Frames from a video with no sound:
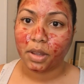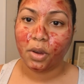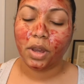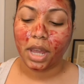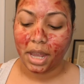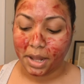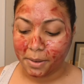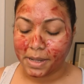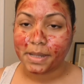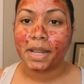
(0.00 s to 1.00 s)
Okay,
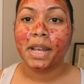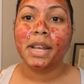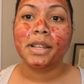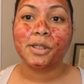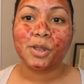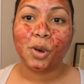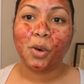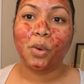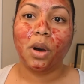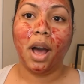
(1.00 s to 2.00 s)
anyways,
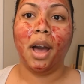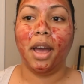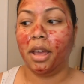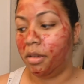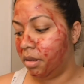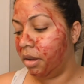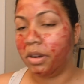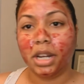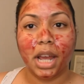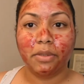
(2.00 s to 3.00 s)
so I
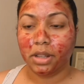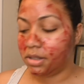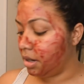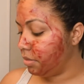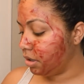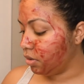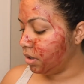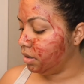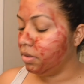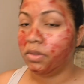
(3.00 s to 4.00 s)
already have the timer
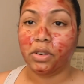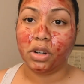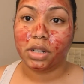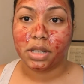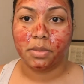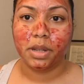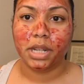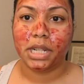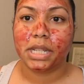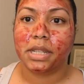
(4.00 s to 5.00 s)
going for 10
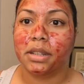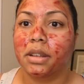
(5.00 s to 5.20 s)
minutes.